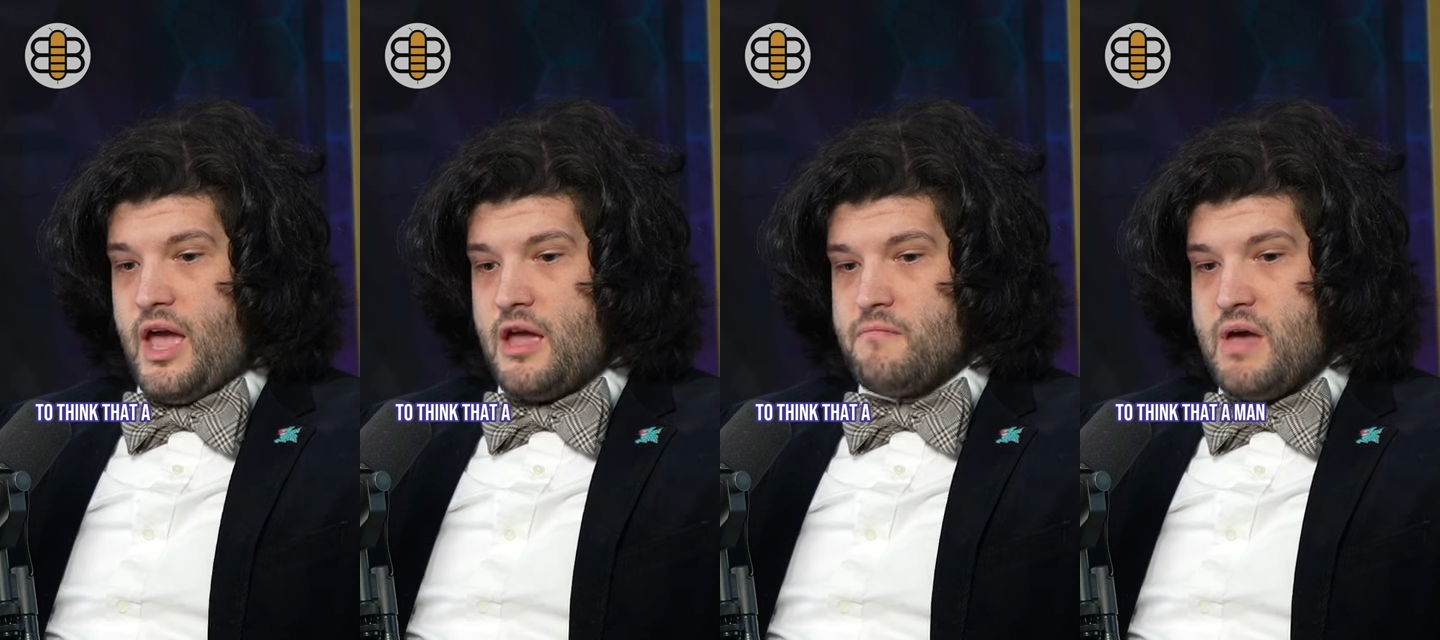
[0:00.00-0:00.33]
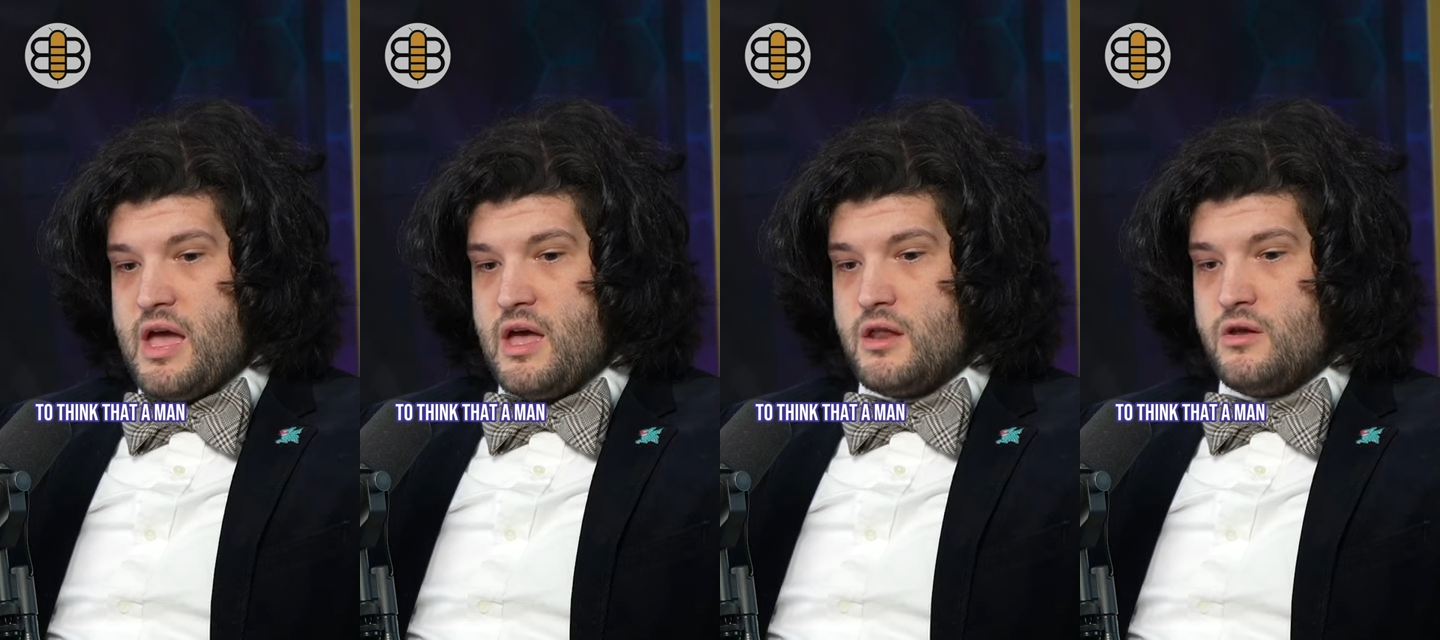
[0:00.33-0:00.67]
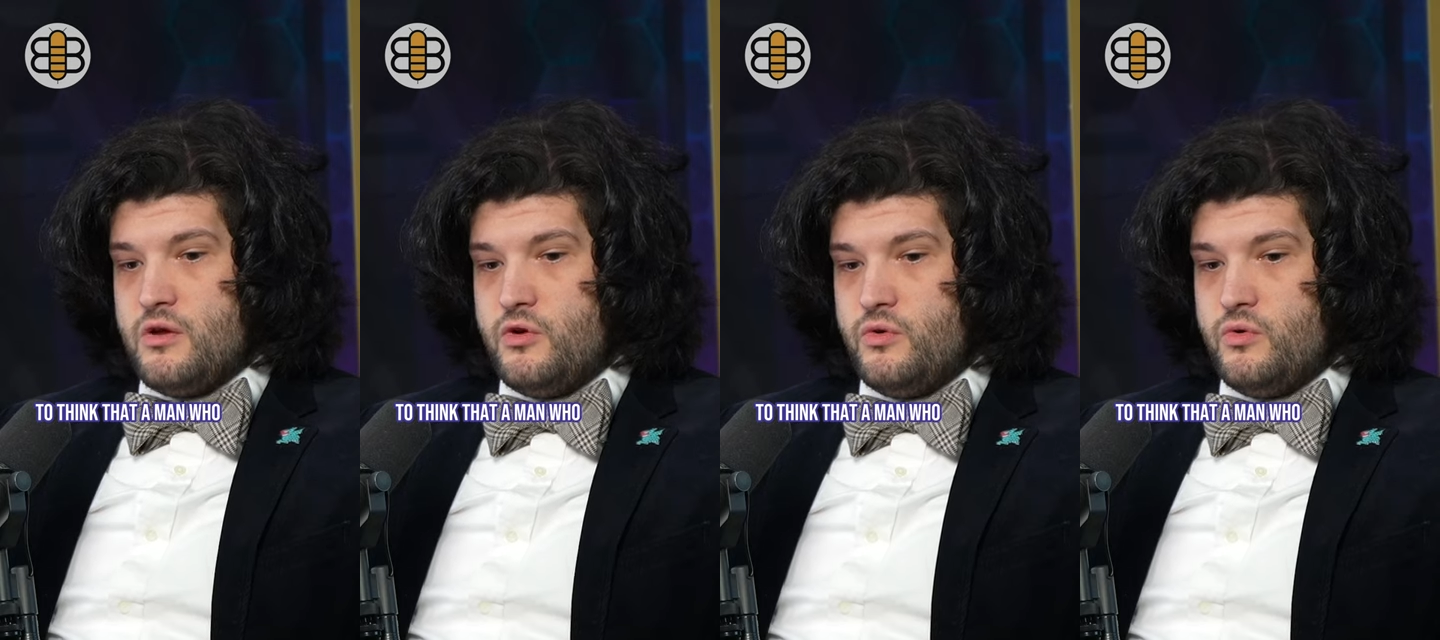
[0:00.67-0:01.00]
a man
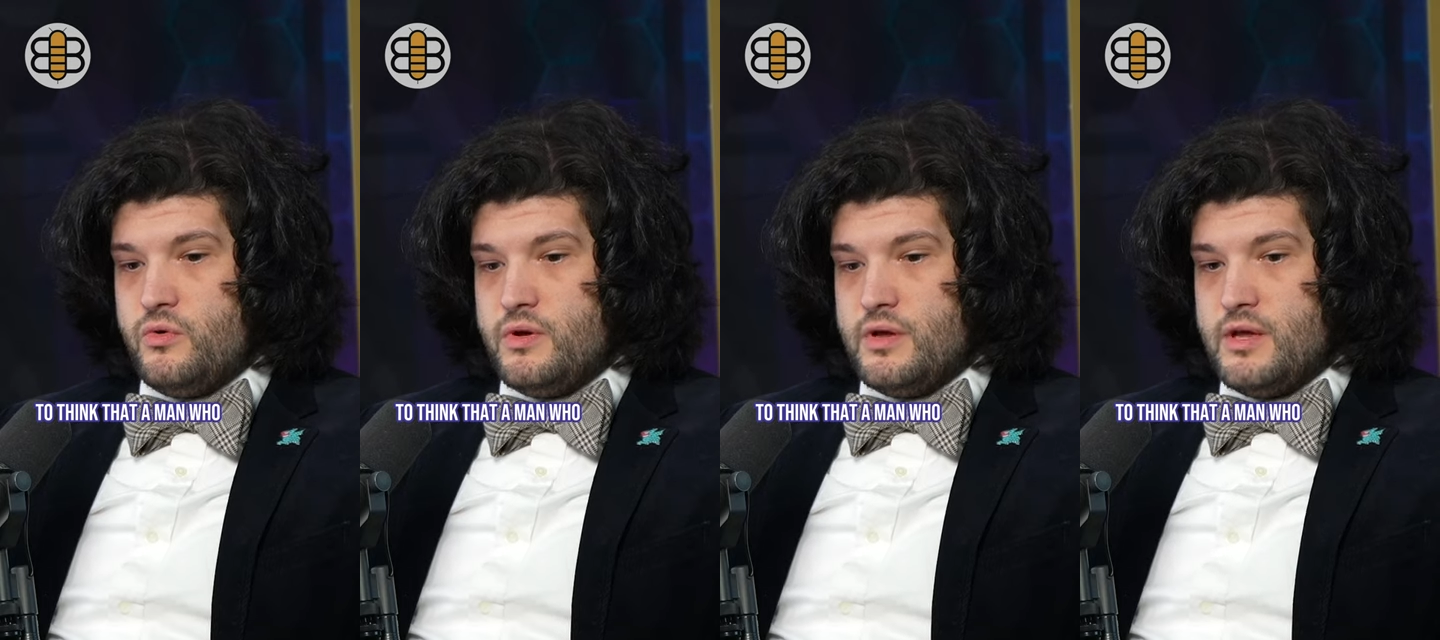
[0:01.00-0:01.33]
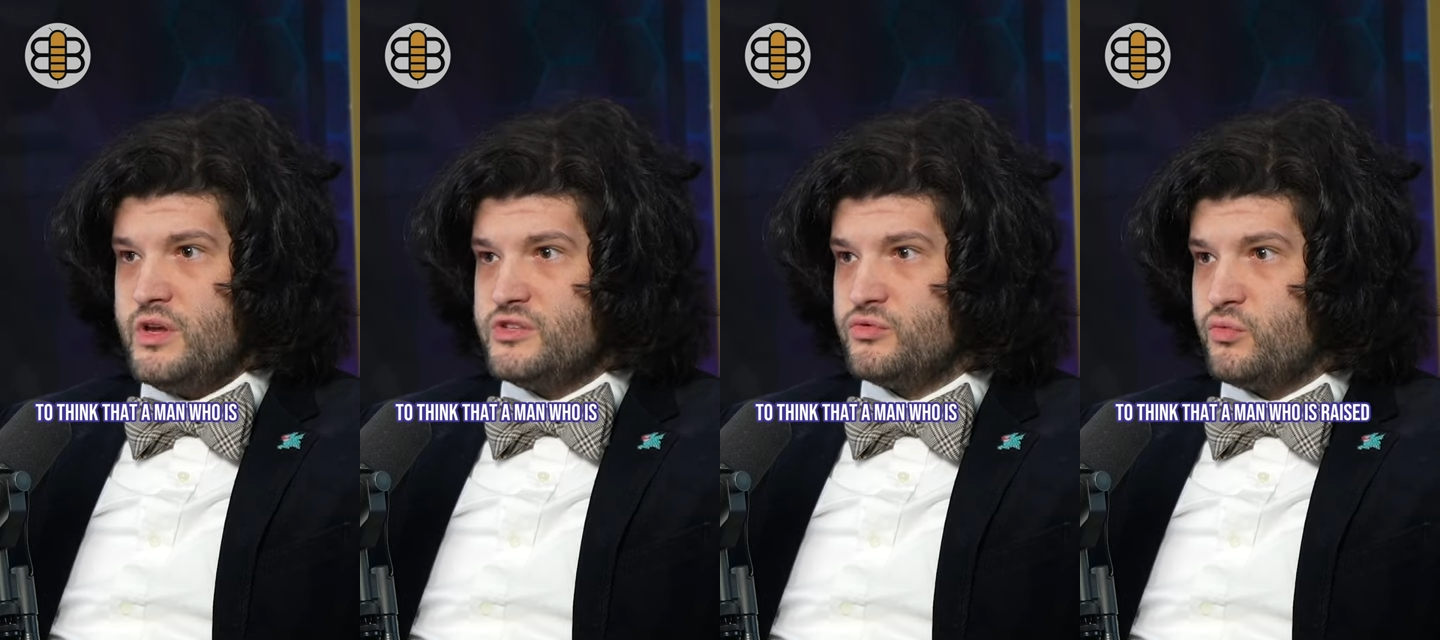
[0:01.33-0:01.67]
who is